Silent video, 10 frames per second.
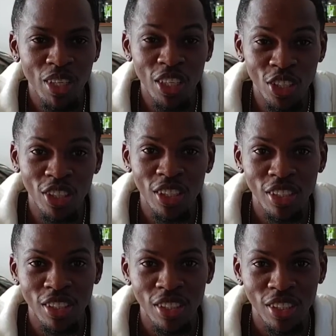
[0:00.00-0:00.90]
you know,
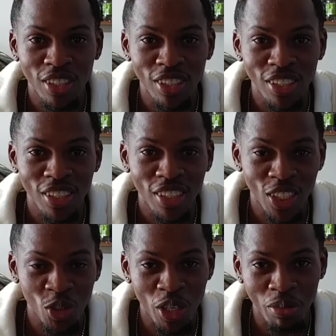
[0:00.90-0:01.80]

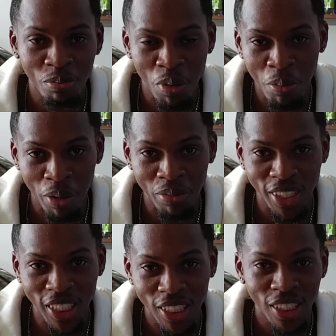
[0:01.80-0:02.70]
that's what my mom
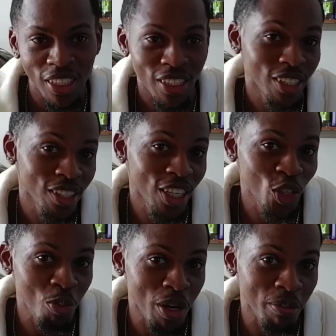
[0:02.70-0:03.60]
did.
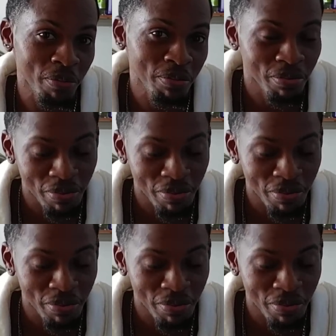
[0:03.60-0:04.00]
Thank you, mom.